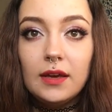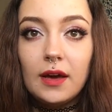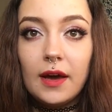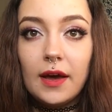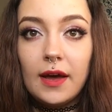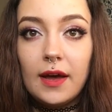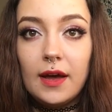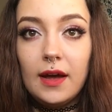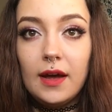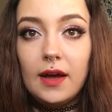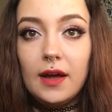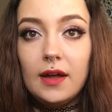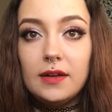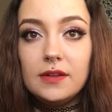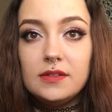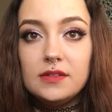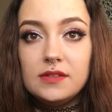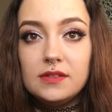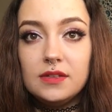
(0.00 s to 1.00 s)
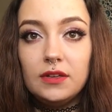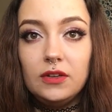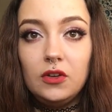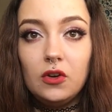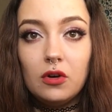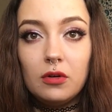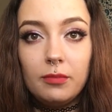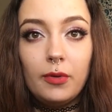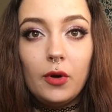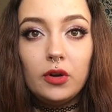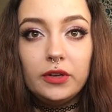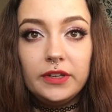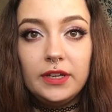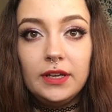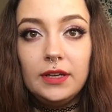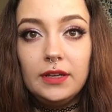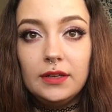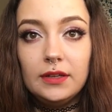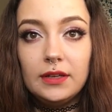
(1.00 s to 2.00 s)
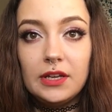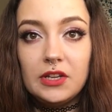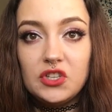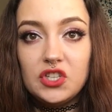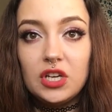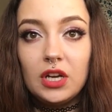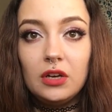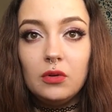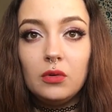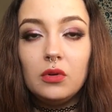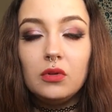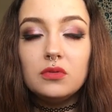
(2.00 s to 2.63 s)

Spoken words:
and your body in general.